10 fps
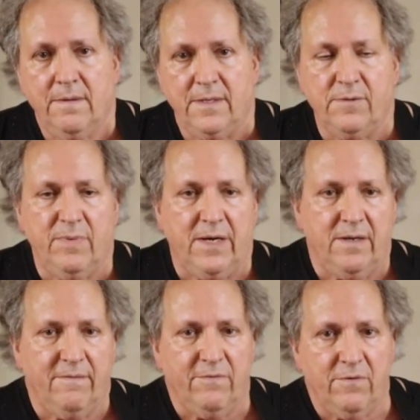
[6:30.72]
That's about
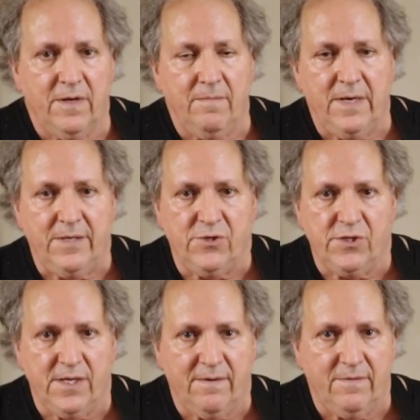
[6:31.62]
it for A major
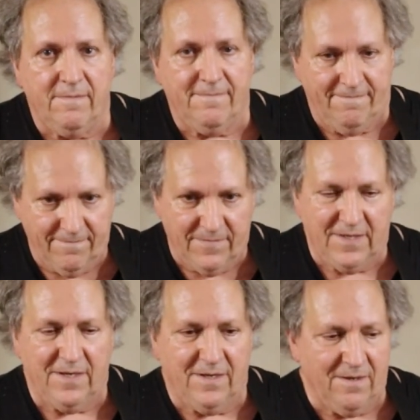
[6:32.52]
7.
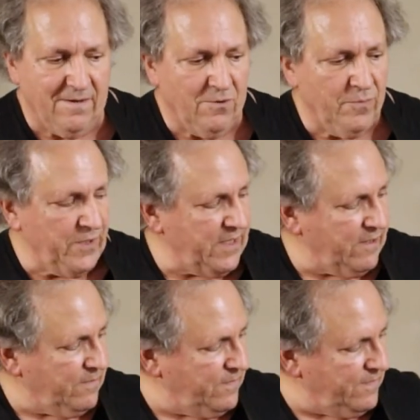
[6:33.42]
Take care. Hope that
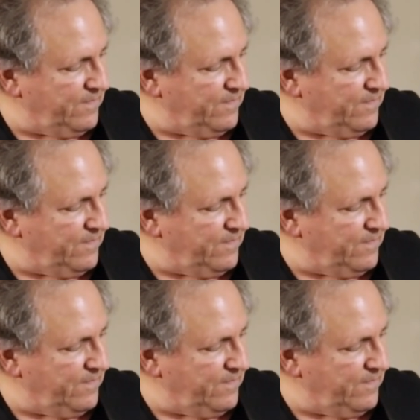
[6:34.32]
helped.